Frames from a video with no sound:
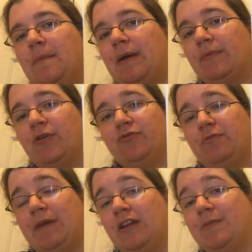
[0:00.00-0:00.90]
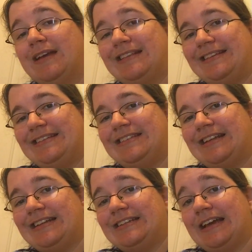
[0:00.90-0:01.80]
by Rosewood Manor because this is
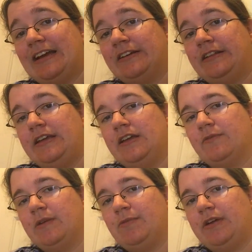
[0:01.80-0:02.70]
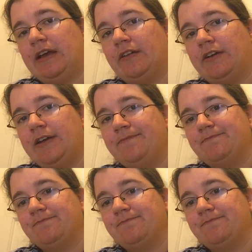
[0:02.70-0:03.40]
done entirely in Rainbow Gallery.